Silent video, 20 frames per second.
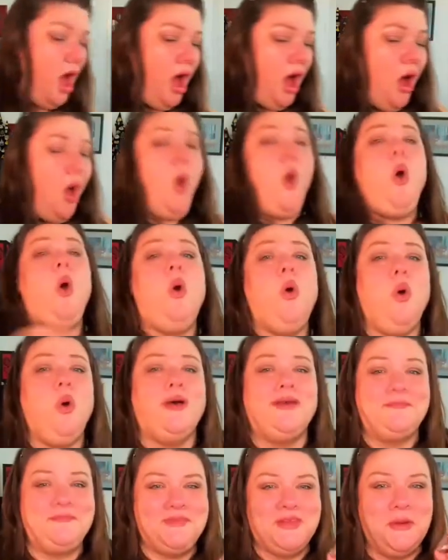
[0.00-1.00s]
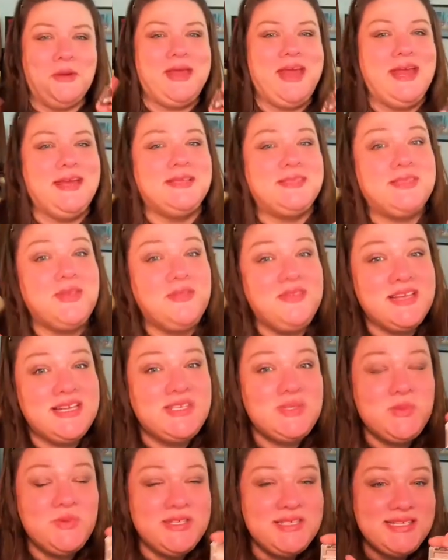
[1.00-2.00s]
Oh, okay, so
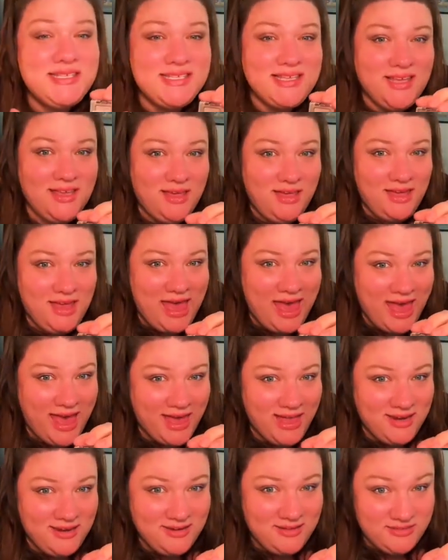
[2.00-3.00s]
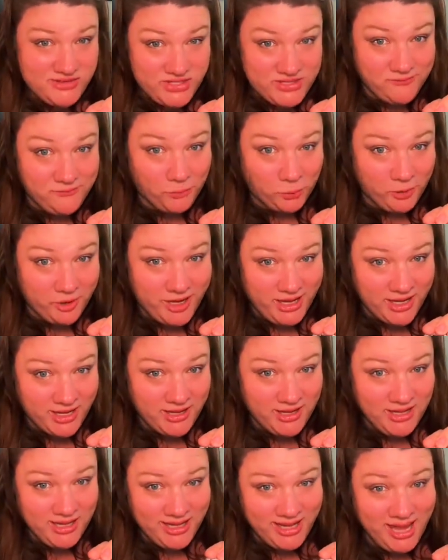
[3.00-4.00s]
this was at Sephoria.
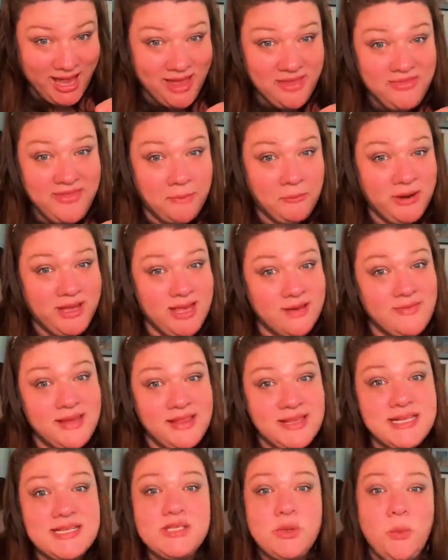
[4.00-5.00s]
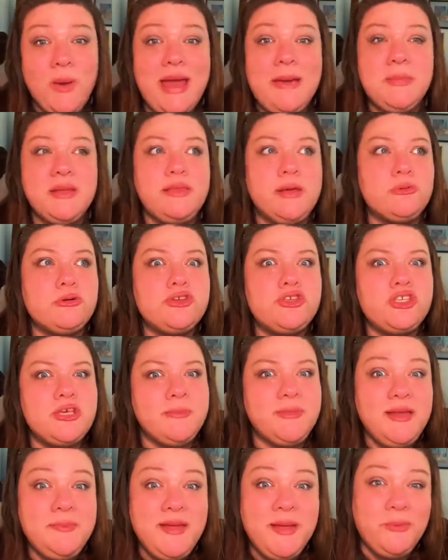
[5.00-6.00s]
They were giving these away, but there were so
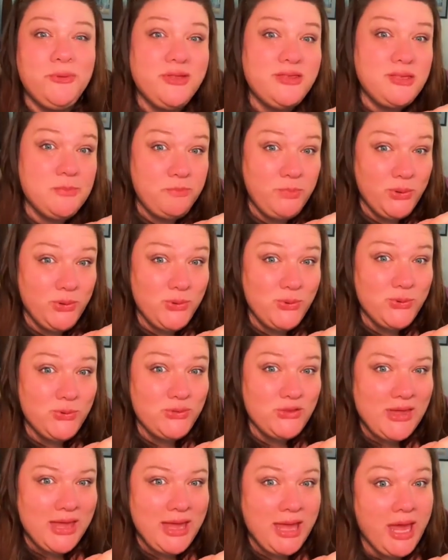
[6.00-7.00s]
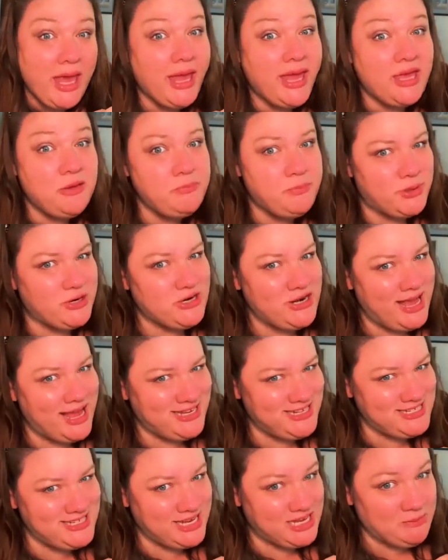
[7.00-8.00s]
many people at the booth, and Bert had
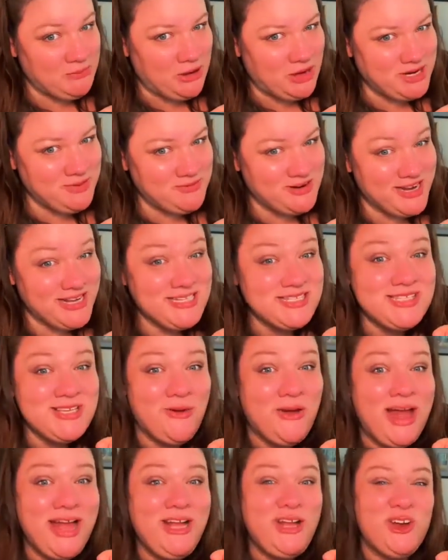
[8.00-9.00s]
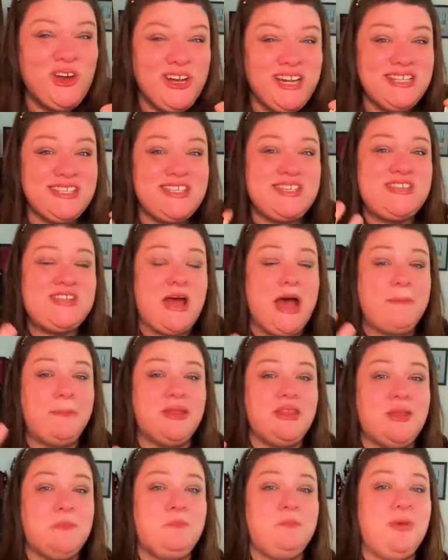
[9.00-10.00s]
to take a potty break. So I couldn't stop
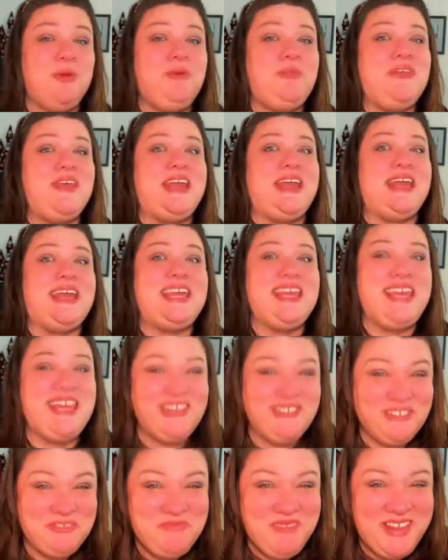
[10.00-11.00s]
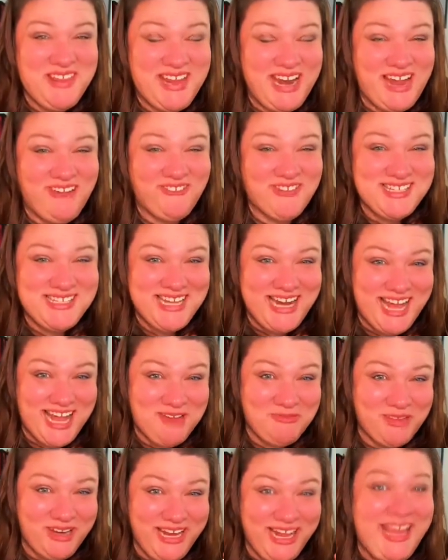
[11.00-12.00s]
at the booth, and it killed me that I wasn't
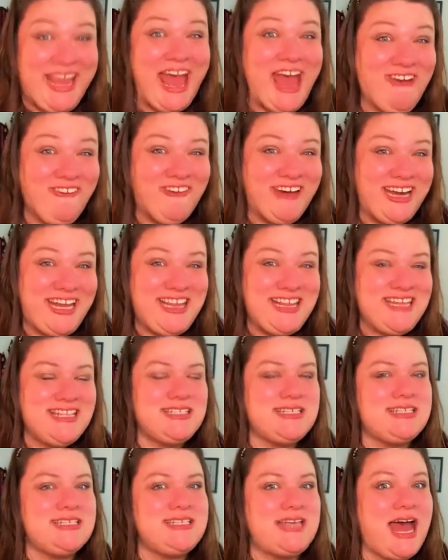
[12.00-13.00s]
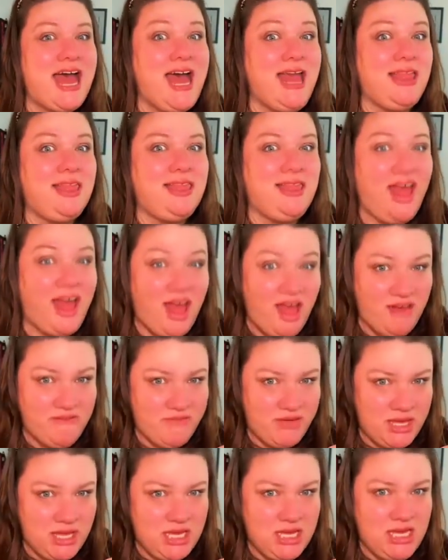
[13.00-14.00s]
able to get one of these because I
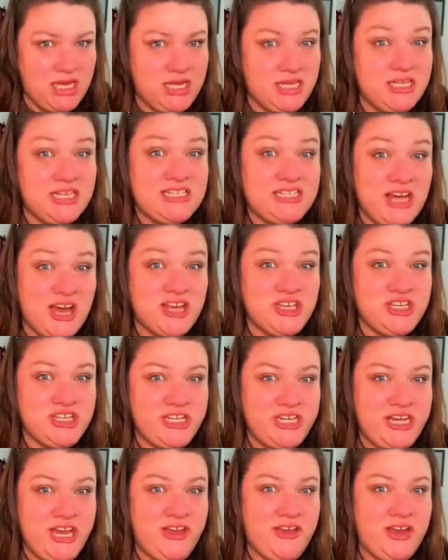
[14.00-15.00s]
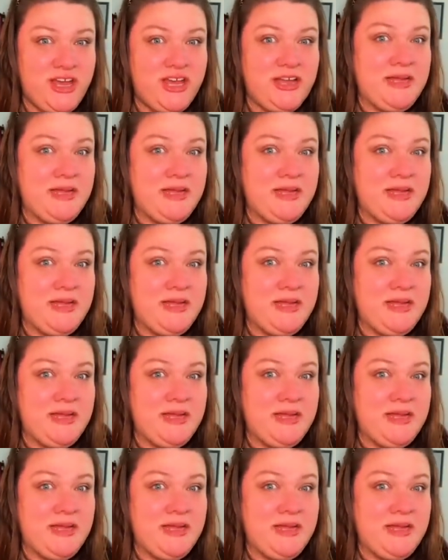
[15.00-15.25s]
love Natasha Denona.